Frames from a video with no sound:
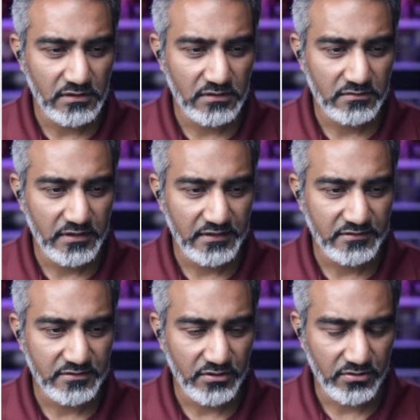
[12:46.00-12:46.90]
All right,
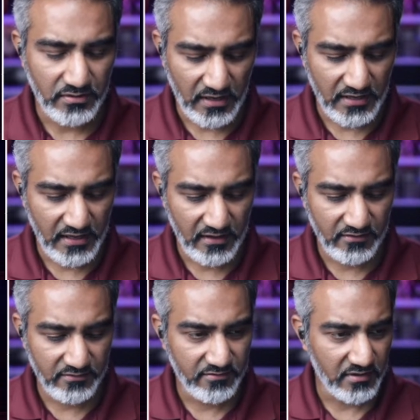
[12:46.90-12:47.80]
so I
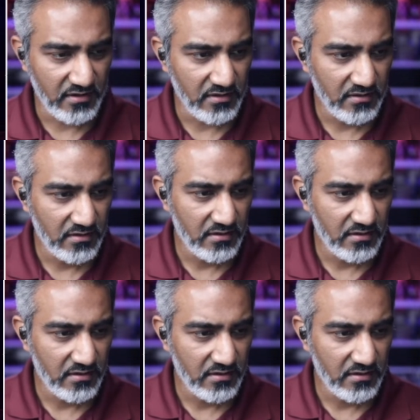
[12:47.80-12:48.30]
have